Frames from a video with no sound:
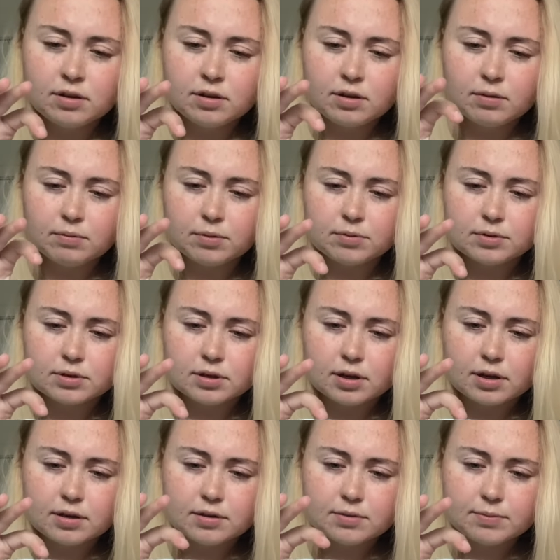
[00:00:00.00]
it won't
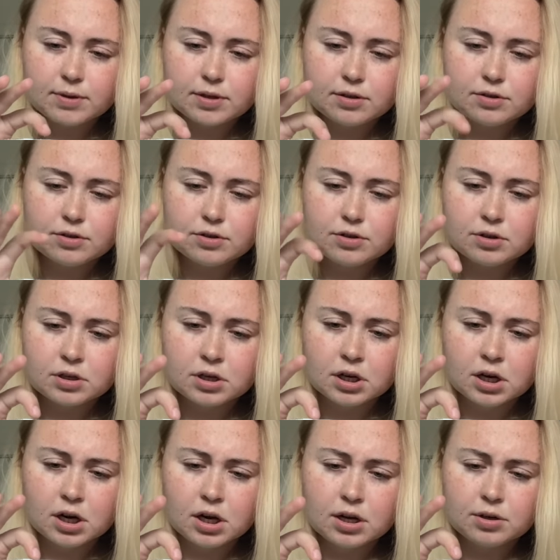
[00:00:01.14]
slide as much.
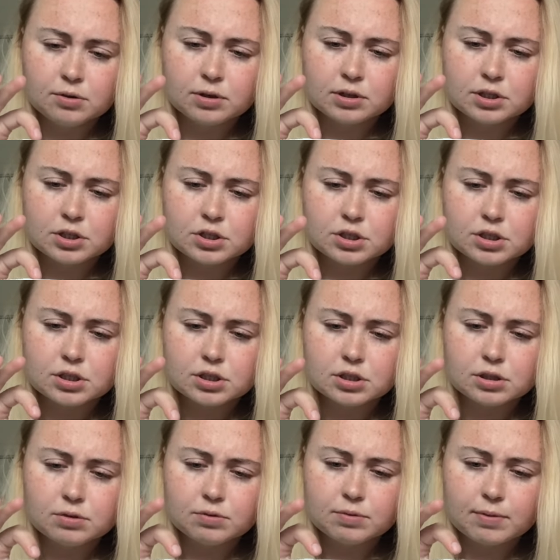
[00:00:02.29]
Oh, I don't like touching this
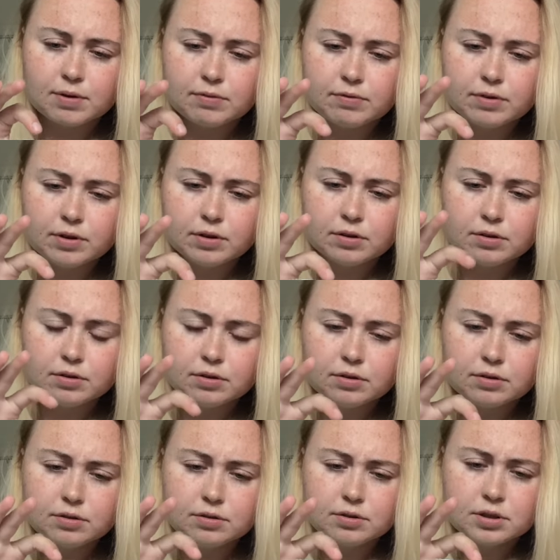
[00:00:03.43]
glue with my
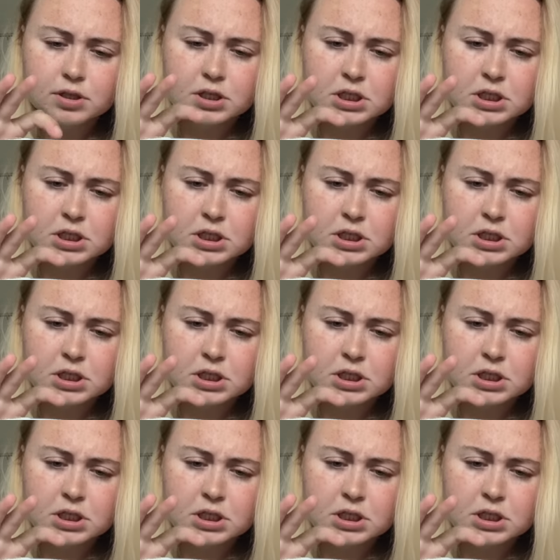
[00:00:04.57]
fingers.